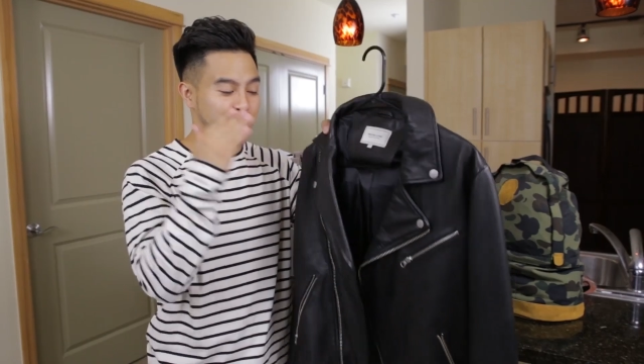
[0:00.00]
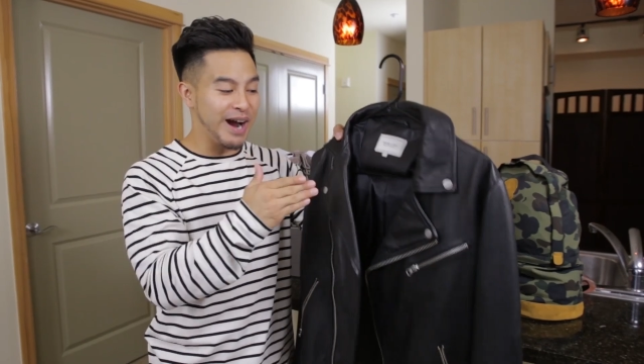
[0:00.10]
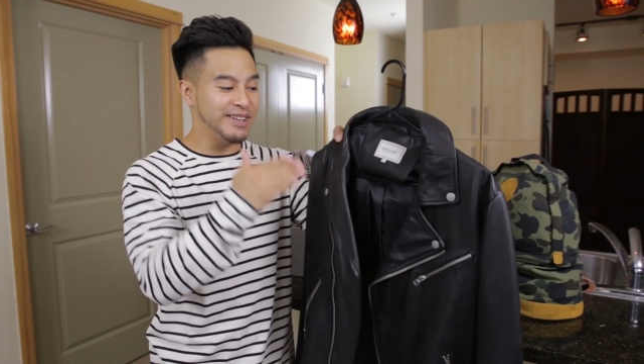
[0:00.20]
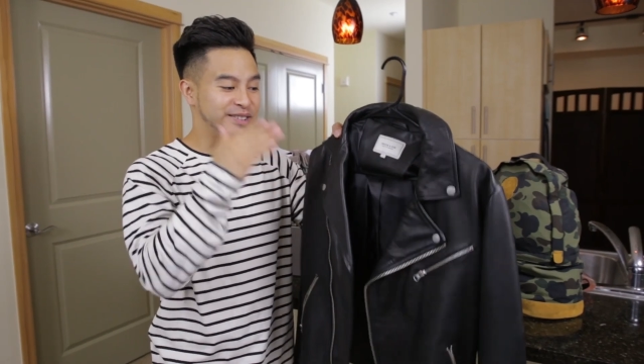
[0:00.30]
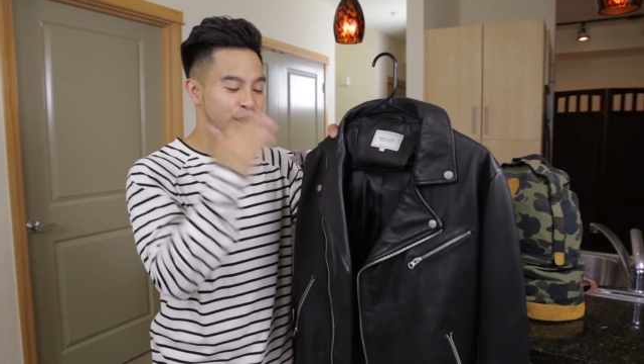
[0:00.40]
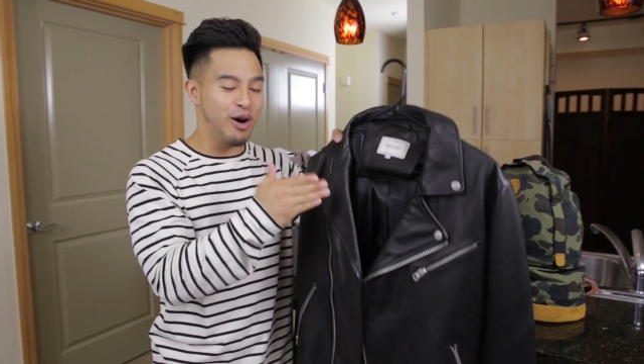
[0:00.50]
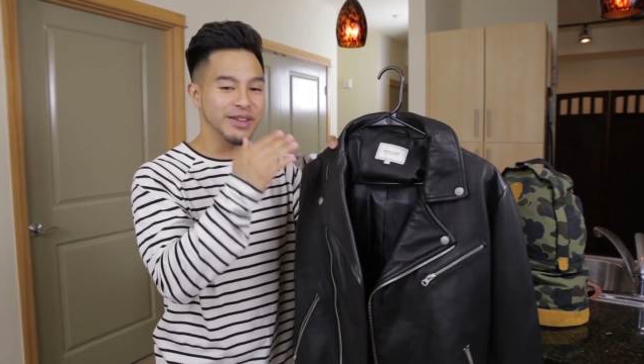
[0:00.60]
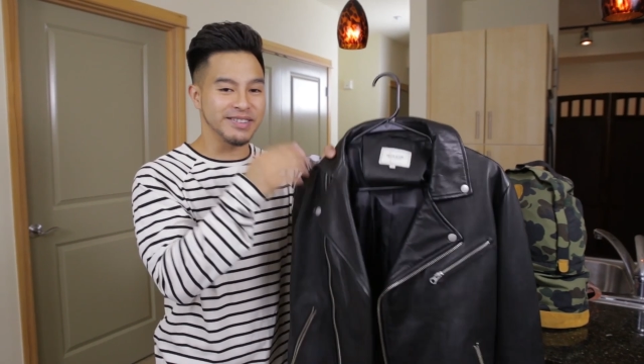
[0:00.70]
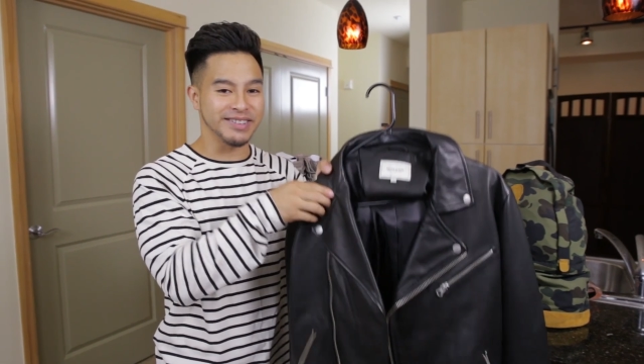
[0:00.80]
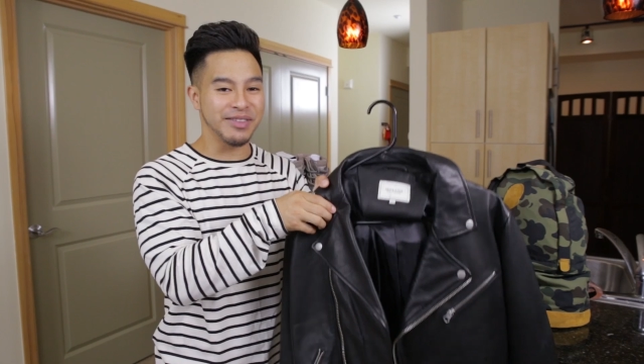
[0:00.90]
price
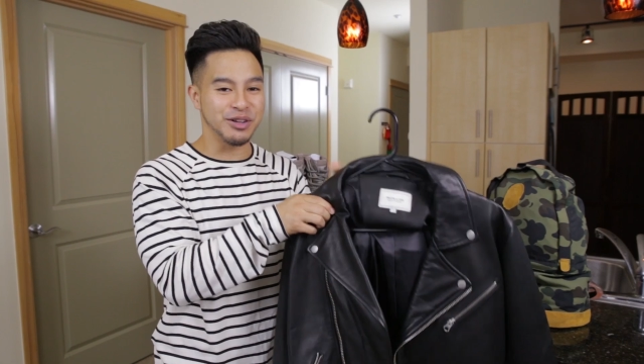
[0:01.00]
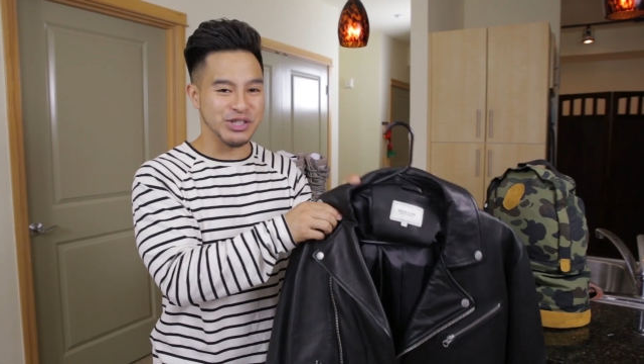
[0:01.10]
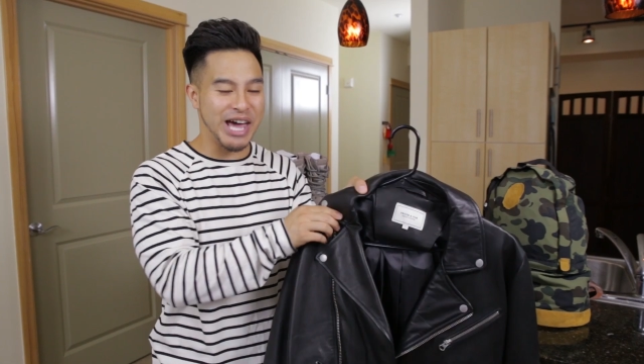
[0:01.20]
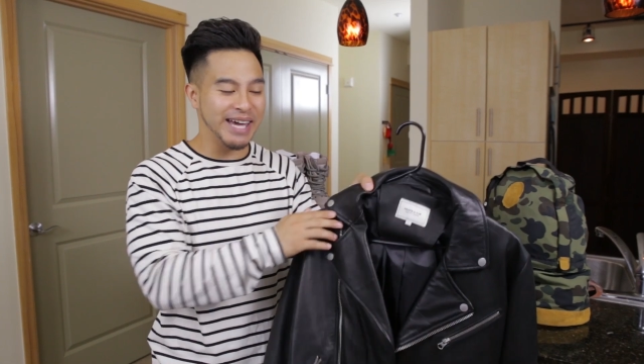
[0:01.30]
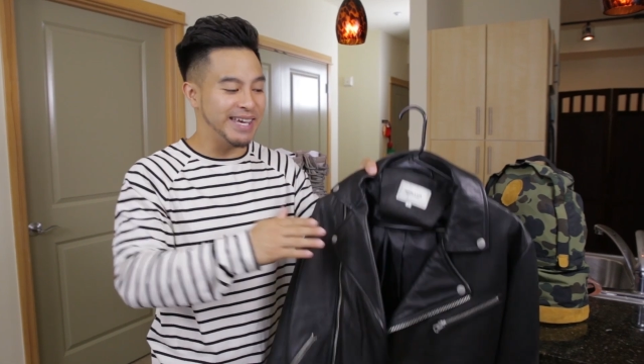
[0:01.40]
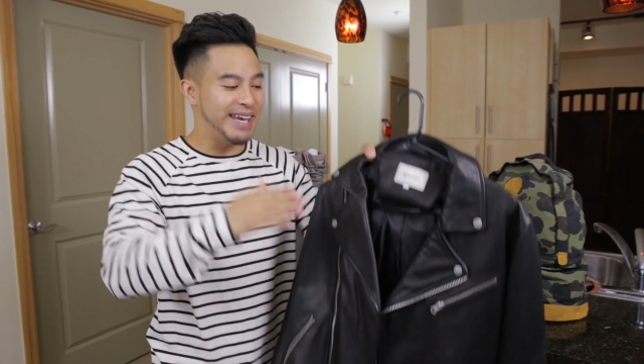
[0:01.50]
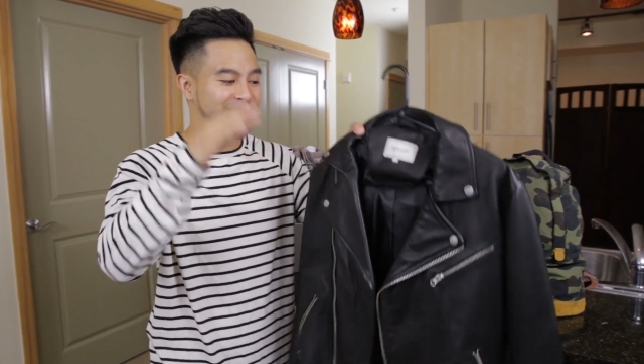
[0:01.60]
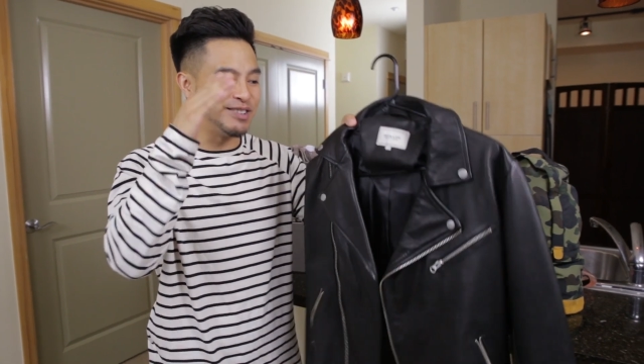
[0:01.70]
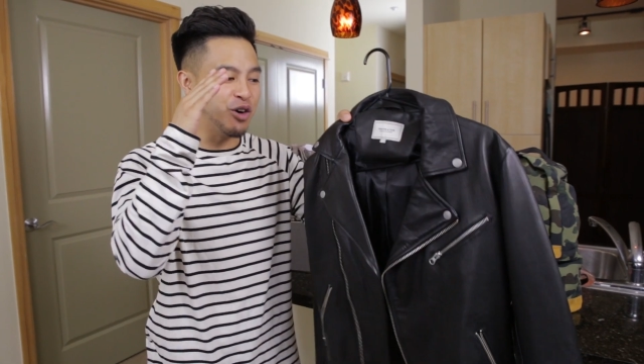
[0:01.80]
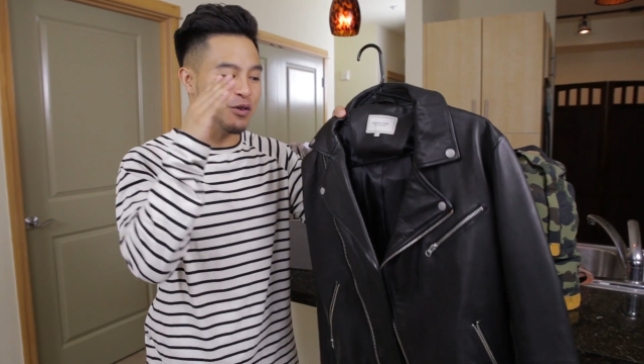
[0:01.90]
on this leather jacket
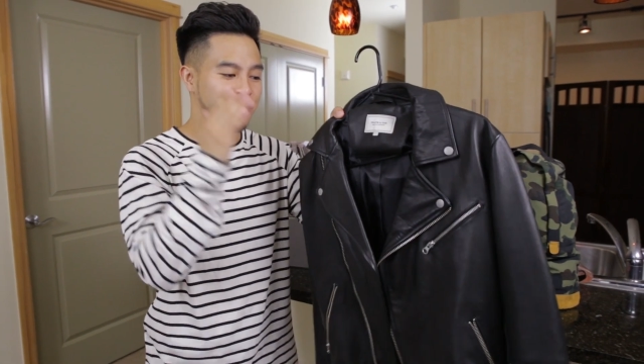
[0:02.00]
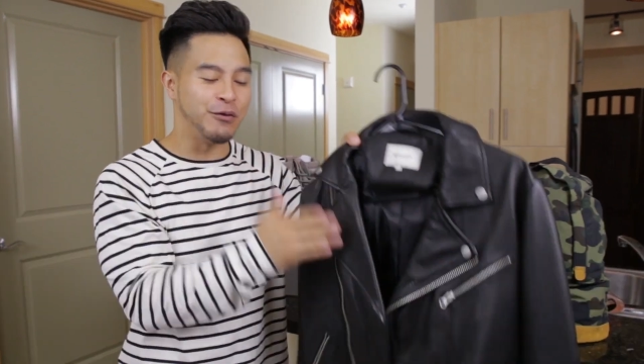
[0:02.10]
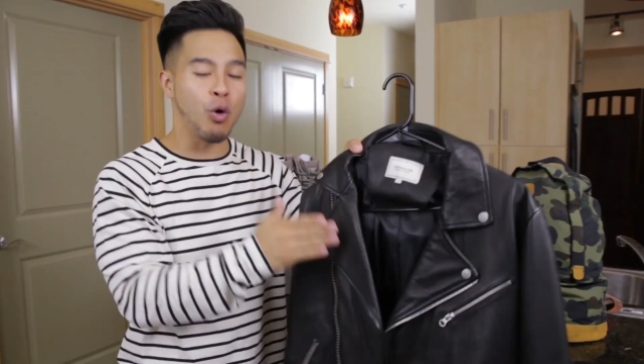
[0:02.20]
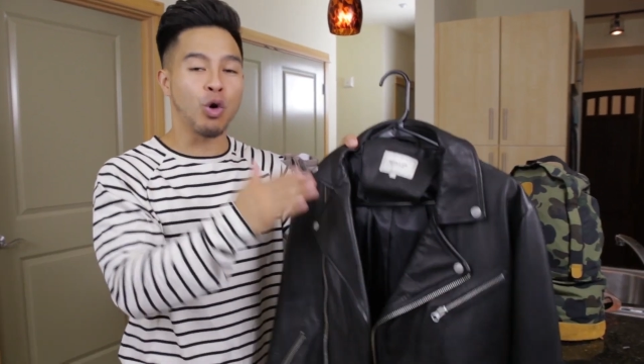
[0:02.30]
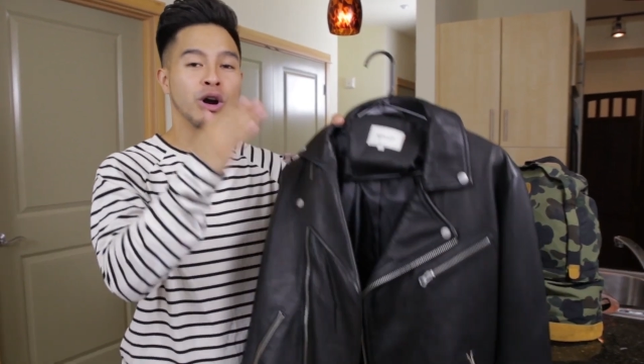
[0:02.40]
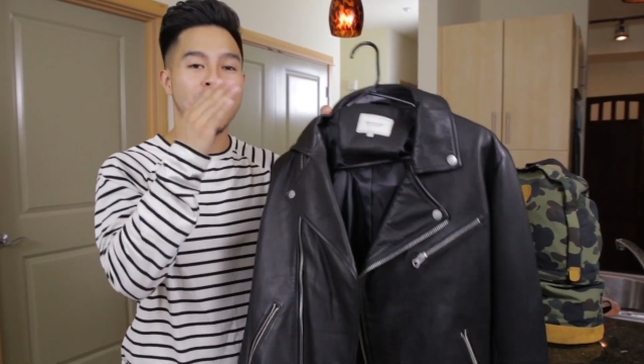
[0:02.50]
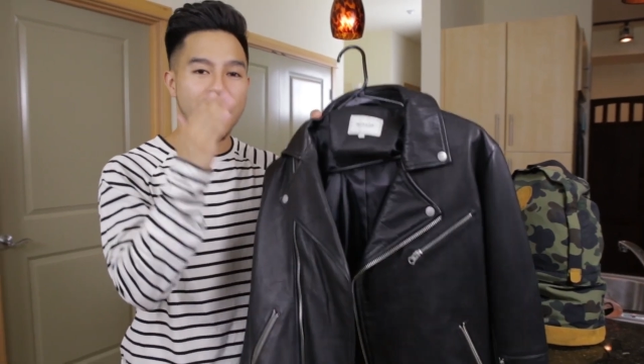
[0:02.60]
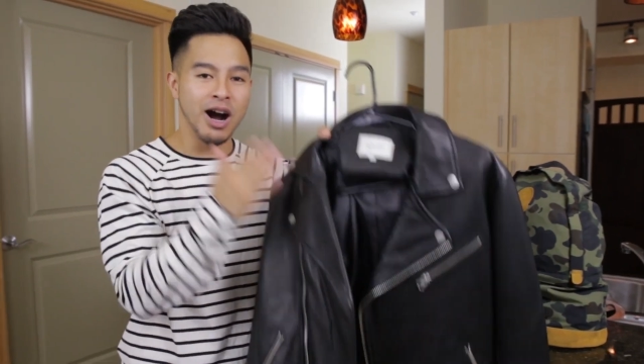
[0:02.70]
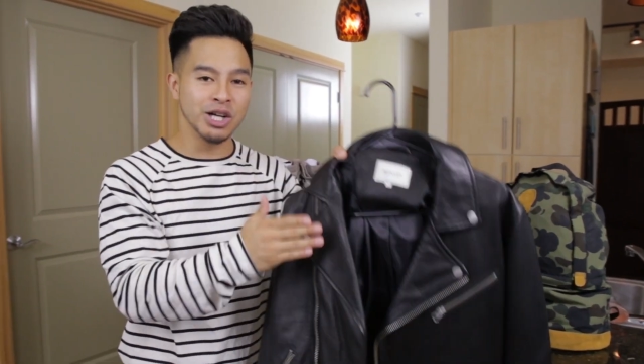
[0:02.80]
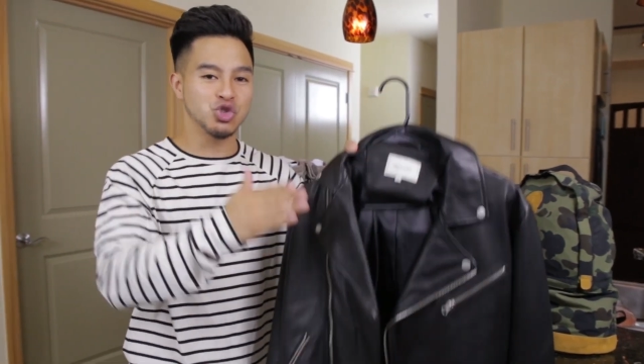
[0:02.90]
is over
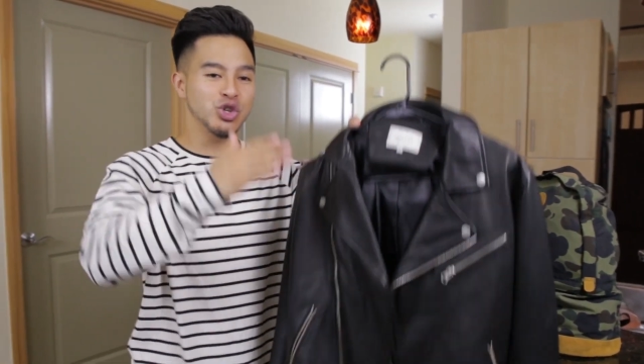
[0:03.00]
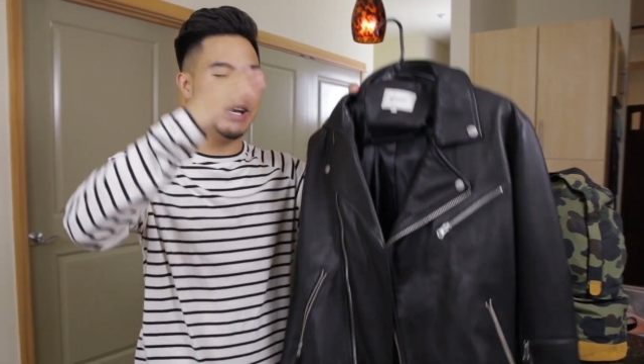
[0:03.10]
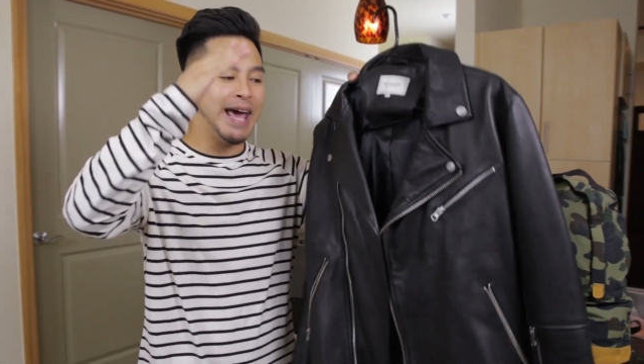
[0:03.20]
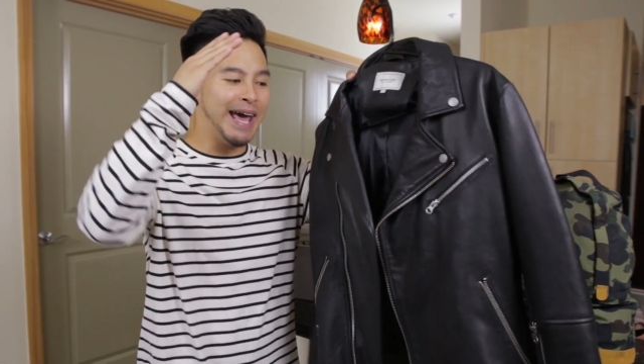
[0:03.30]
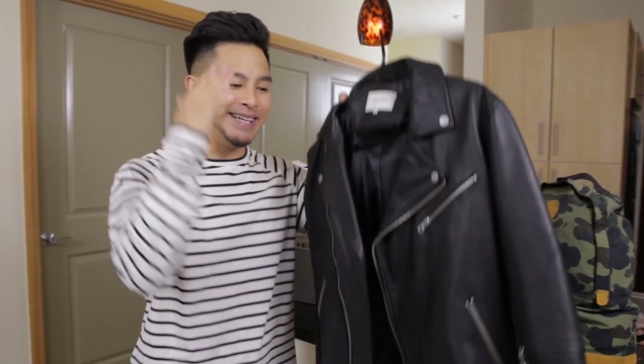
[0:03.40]
400